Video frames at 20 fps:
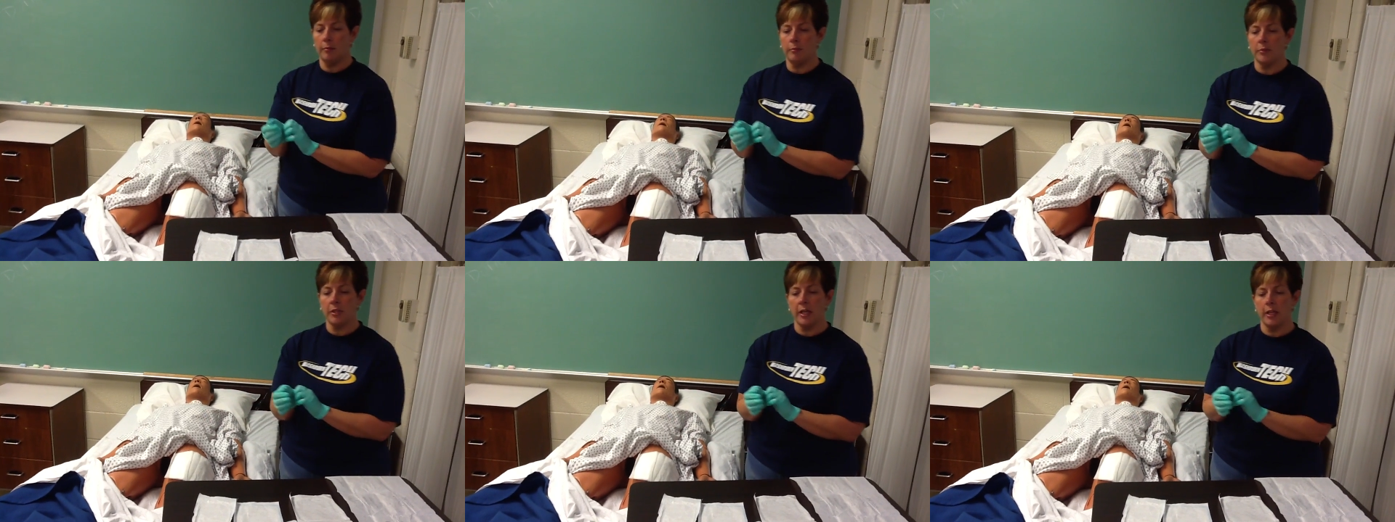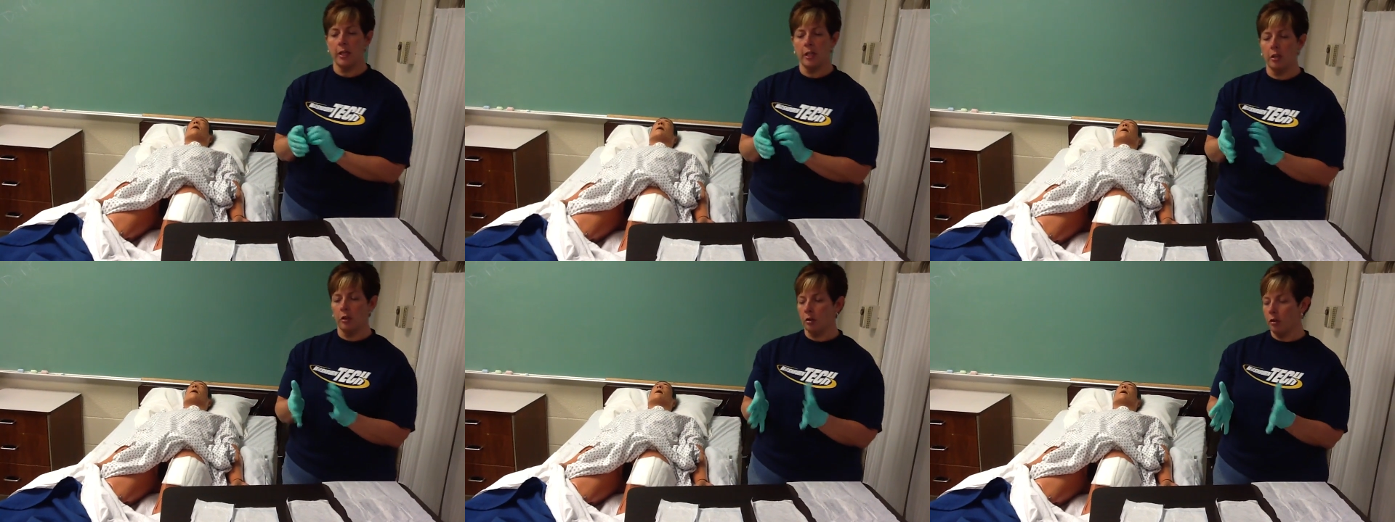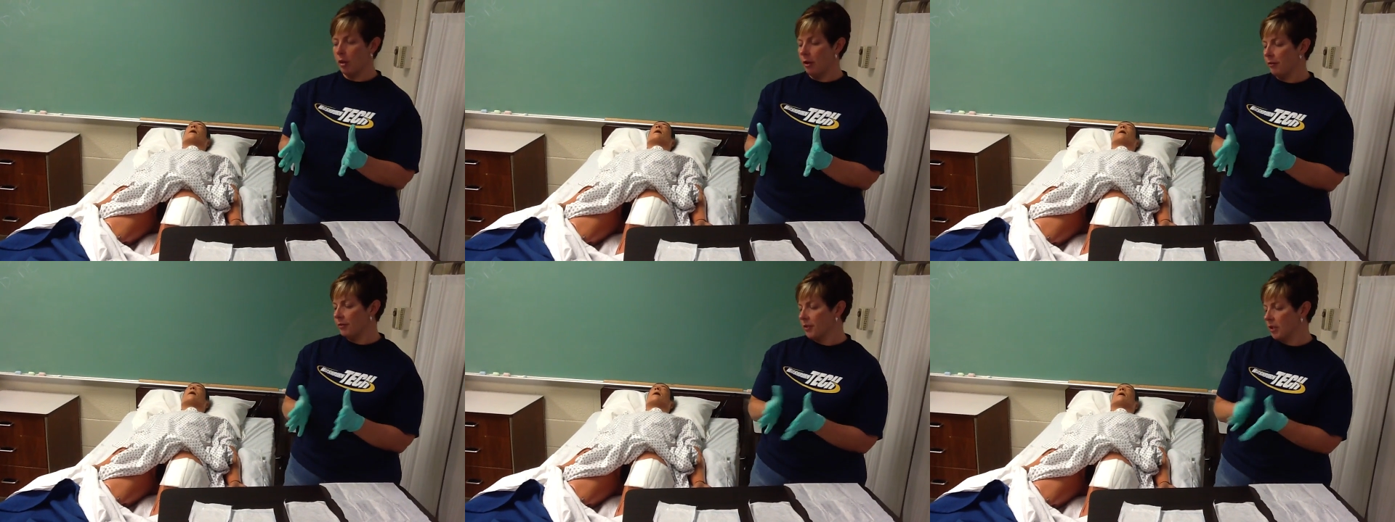take your
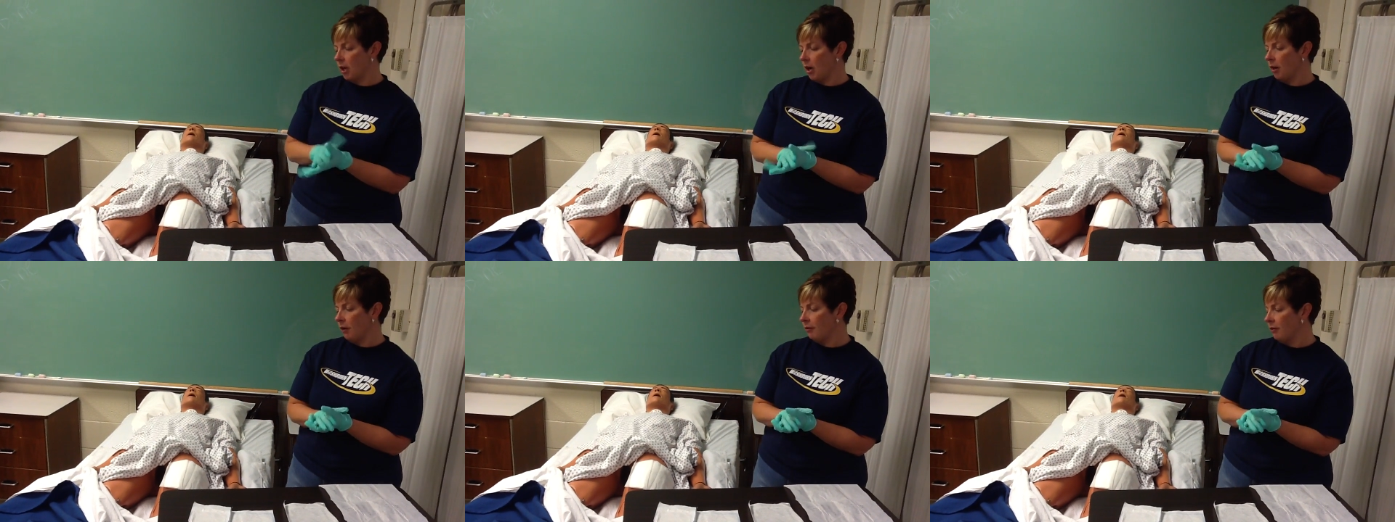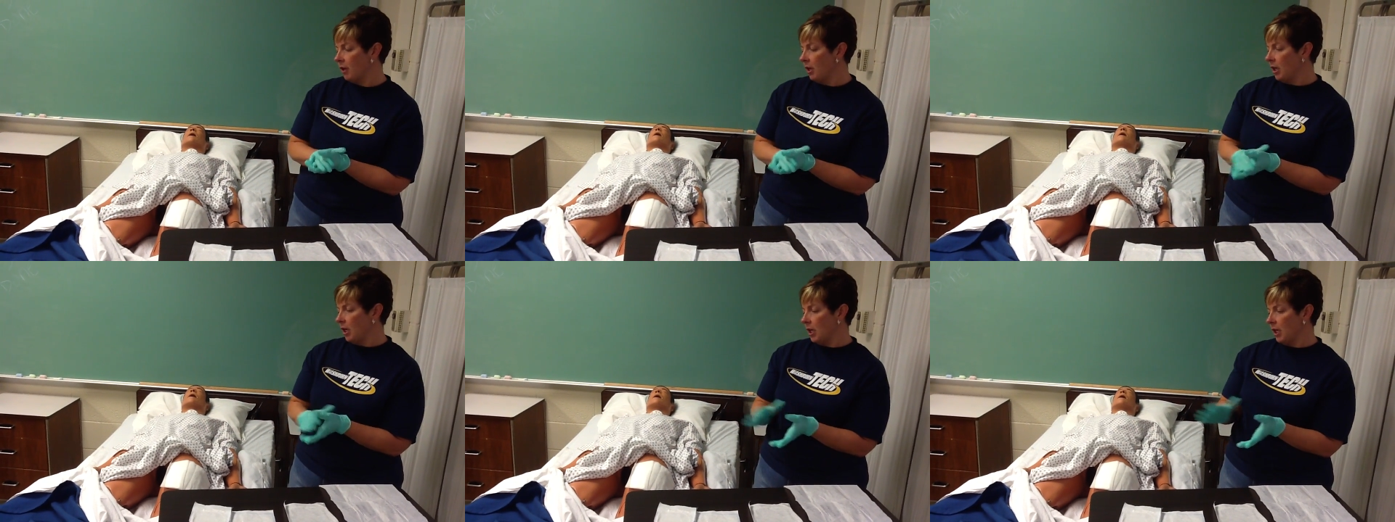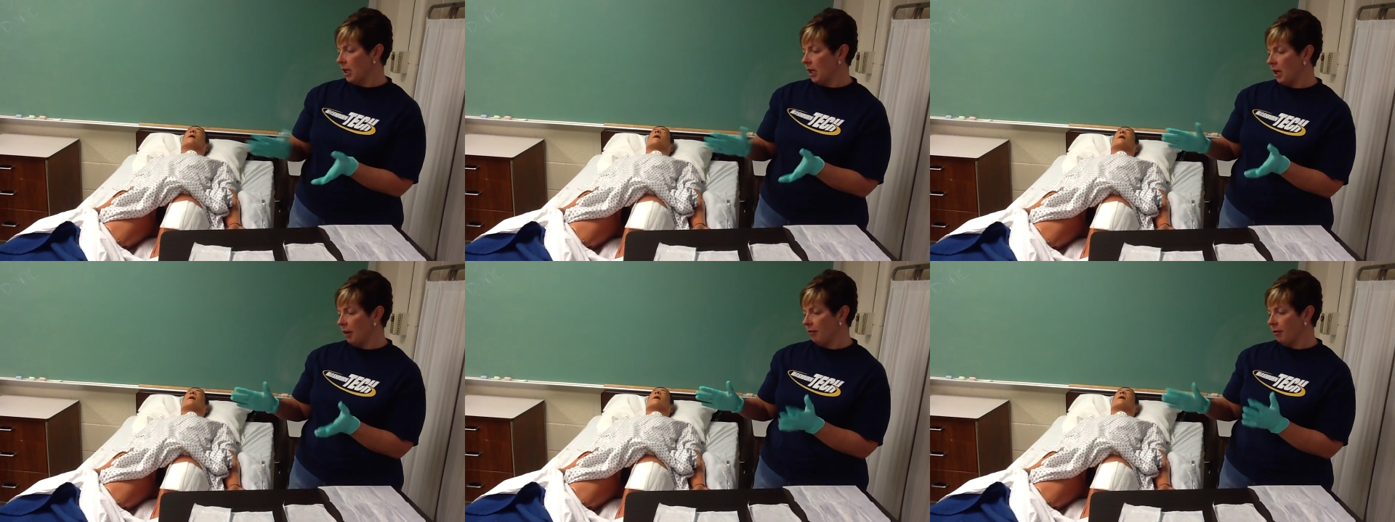gloves off,
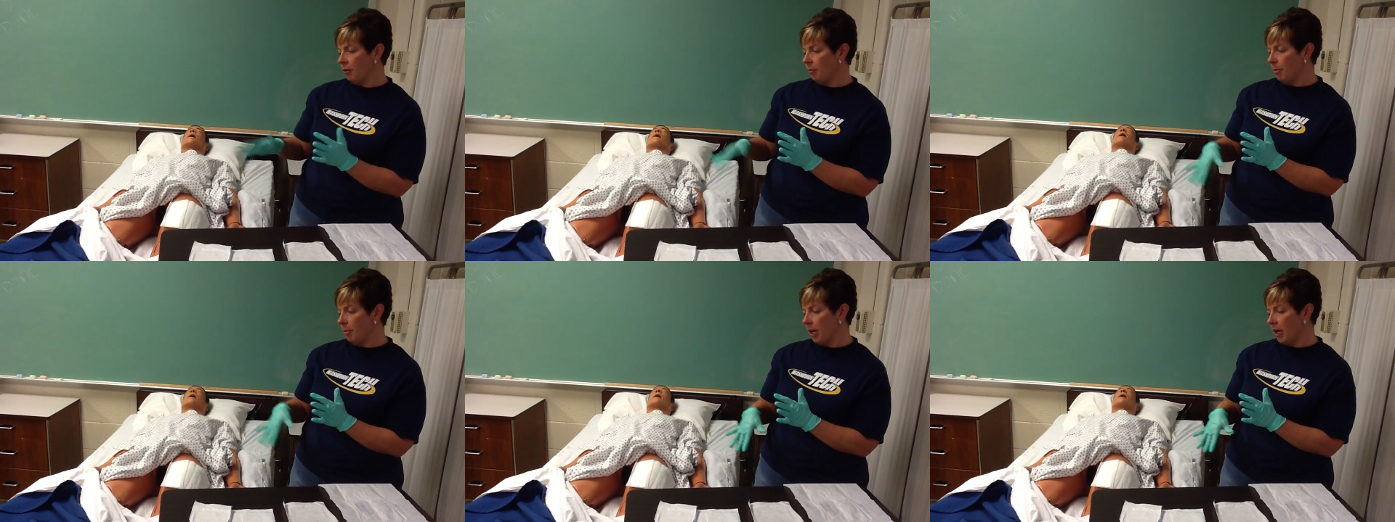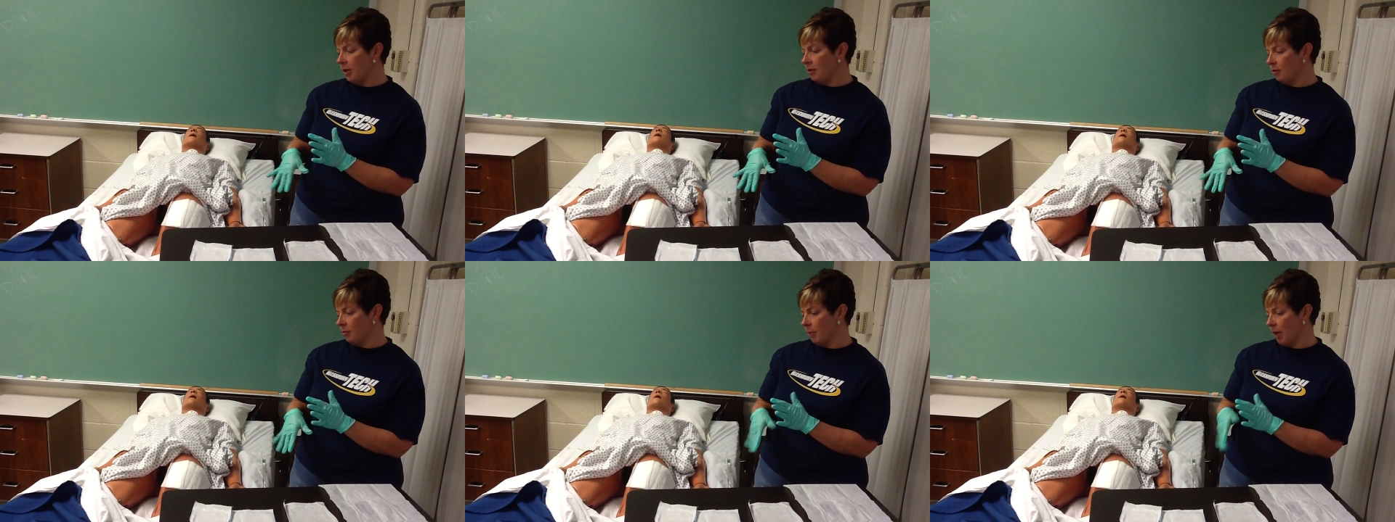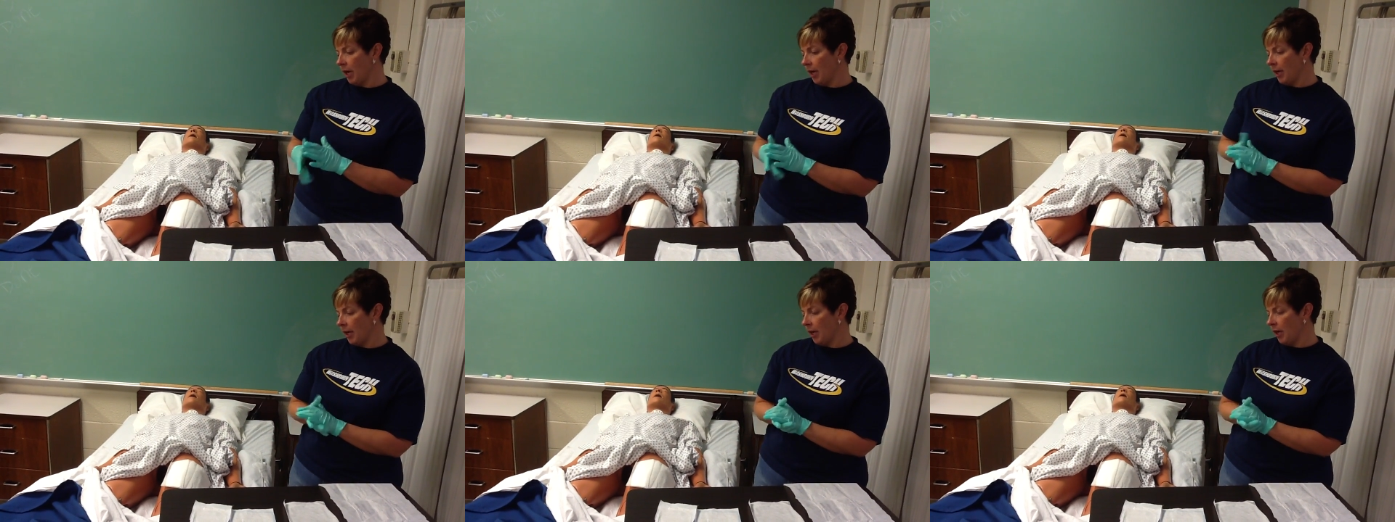cover the patient
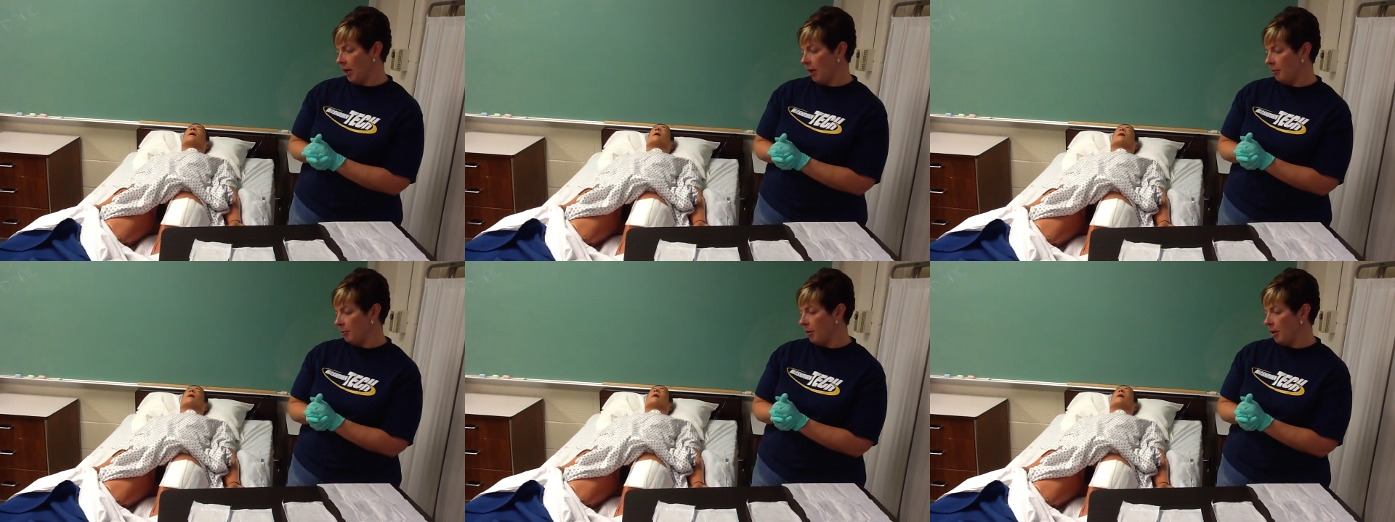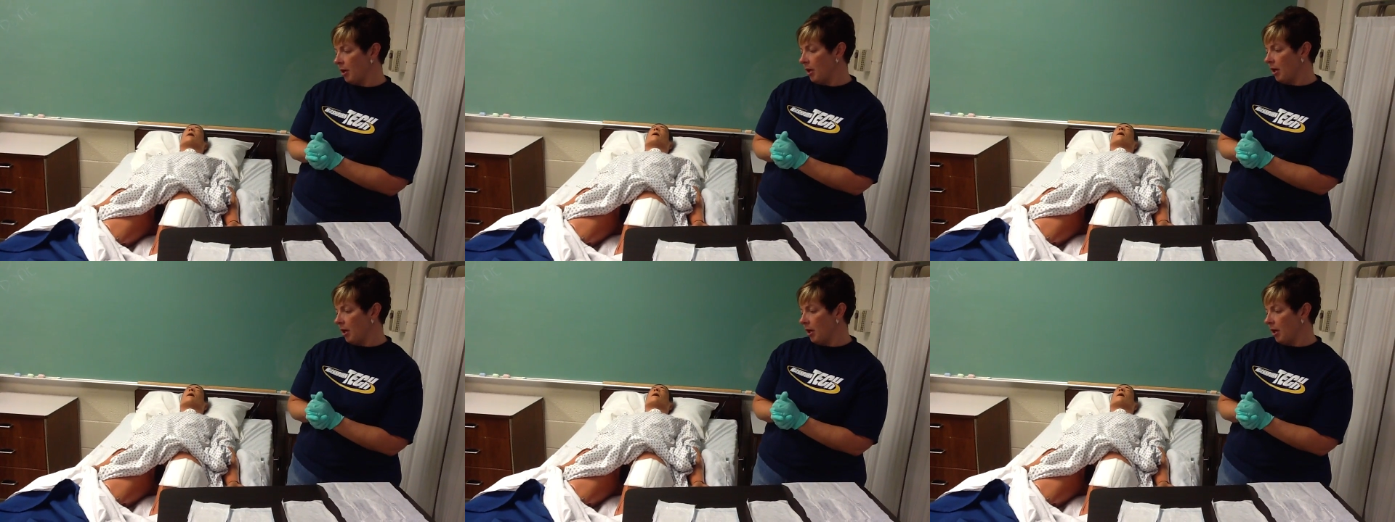back up,